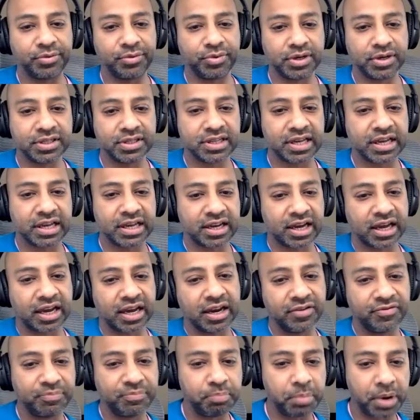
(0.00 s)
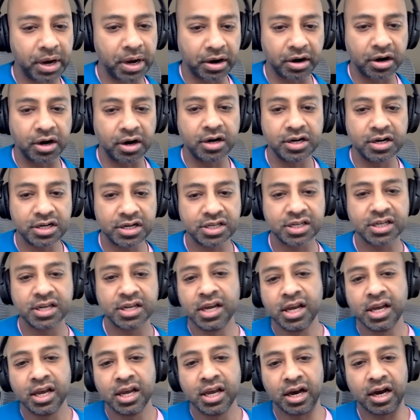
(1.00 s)
it kind of mirrored
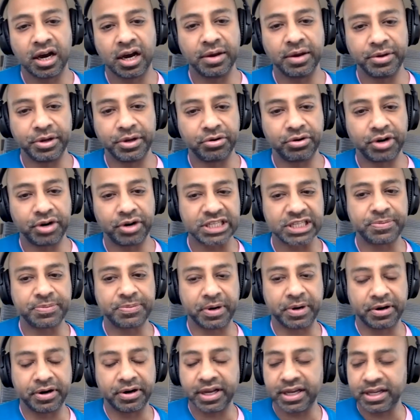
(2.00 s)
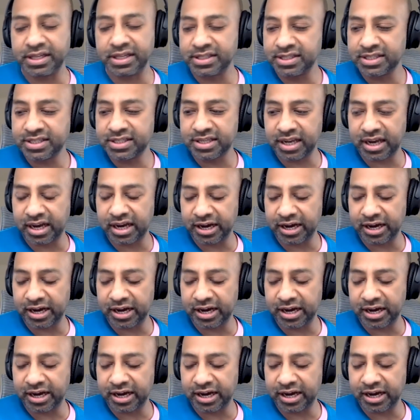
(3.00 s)
your experience.